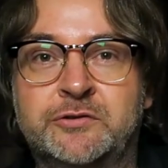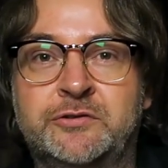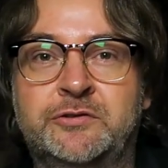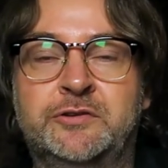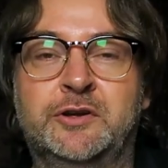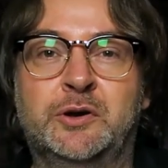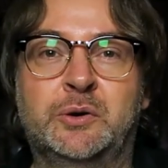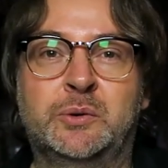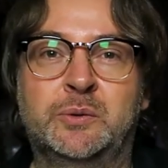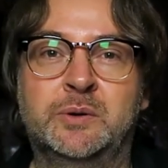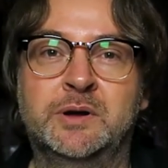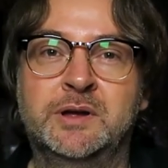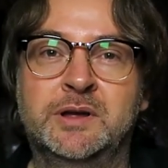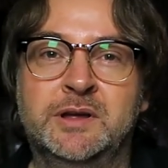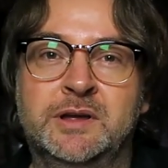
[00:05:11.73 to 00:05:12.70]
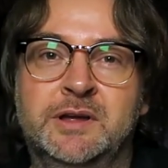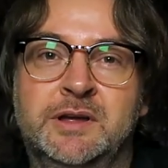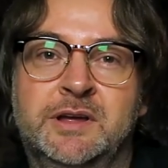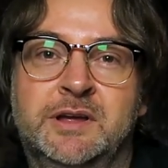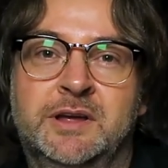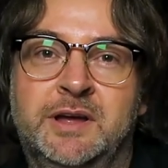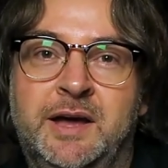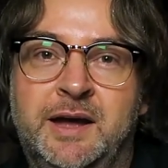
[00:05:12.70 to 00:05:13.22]
so
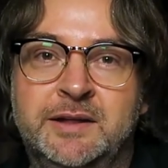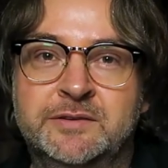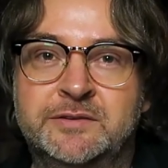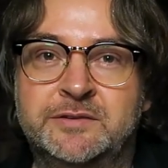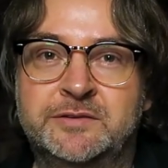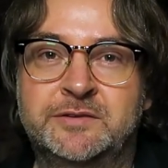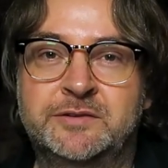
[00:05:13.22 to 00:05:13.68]
and